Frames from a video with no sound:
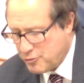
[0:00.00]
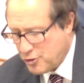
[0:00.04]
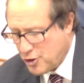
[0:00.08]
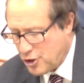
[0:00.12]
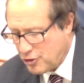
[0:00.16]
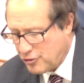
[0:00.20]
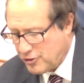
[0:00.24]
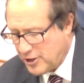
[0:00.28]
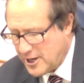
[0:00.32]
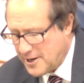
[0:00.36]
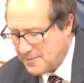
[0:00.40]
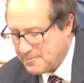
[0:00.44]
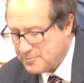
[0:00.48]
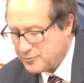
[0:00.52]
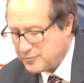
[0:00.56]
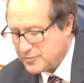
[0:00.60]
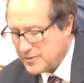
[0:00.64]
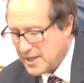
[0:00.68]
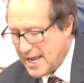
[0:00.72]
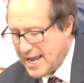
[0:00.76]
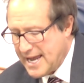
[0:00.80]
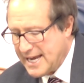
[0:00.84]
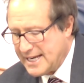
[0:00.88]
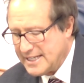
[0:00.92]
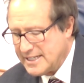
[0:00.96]

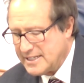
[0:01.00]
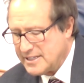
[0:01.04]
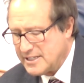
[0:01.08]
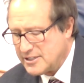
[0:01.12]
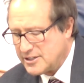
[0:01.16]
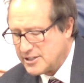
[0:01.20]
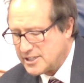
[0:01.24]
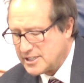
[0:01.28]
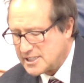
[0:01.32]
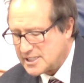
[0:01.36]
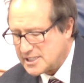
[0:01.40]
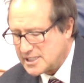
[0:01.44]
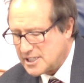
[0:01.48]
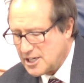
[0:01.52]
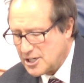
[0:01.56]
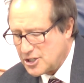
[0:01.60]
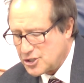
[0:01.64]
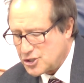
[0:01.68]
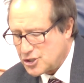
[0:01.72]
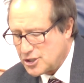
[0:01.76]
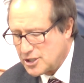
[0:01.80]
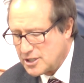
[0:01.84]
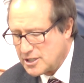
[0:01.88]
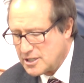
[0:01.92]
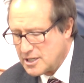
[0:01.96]
program. And in the
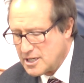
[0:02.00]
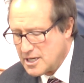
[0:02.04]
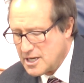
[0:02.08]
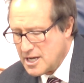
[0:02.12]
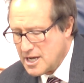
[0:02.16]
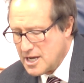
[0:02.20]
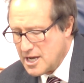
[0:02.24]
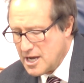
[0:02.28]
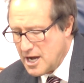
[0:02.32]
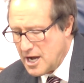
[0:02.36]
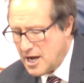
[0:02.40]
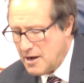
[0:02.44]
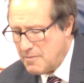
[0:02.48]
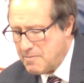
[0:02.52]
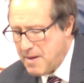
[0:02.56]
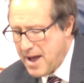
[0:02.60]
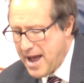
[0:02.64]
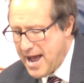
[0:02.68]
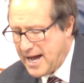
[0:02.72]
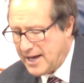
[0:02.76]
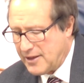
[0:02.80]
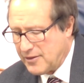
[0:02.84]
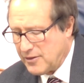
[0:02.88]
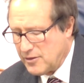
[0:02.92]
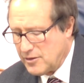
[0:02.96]
discussion
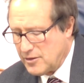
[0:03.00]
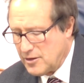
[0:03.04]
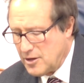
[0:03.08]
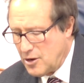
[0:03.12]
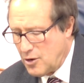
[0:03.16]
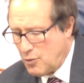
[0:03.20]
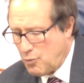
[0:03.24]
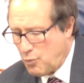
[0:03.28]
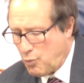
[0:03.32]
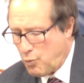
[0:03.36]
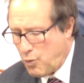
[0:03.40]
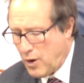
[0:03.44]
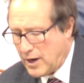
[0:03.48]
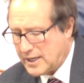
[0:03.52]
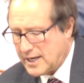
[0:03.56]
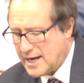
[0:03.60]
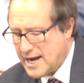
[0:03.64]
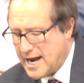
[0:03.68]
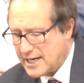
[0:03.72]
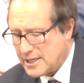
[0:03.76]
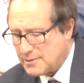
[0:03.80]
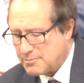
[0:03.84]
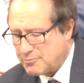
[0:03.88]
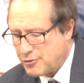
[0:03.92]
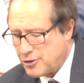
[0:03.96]
about
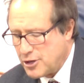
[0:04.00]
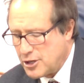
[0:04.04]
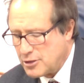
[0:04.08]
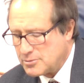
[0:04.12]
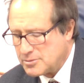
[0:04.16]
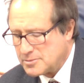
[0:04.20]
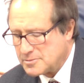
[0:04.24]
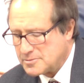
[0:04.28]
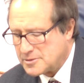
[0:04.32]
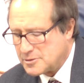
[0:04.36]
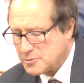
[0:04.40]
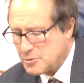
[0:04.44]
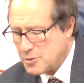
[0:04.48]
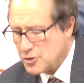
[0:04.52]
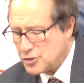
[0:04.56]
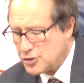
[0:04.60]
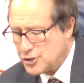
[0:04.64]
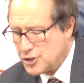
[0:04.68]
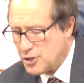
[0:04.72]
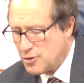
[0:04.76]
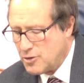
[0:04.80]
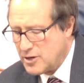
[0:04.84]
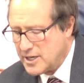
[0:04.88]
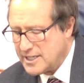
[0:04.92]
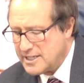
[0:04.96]
what kind of programs we
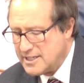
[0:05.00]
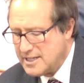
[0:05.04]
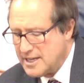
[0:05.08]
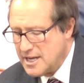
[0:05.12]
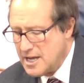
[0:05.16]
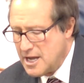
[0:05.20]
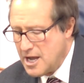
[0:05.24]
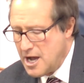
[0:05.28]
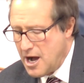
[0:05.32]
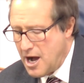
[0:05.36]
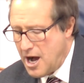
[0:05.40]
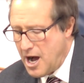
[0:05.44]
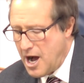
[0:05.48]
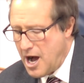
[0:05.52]
were doing,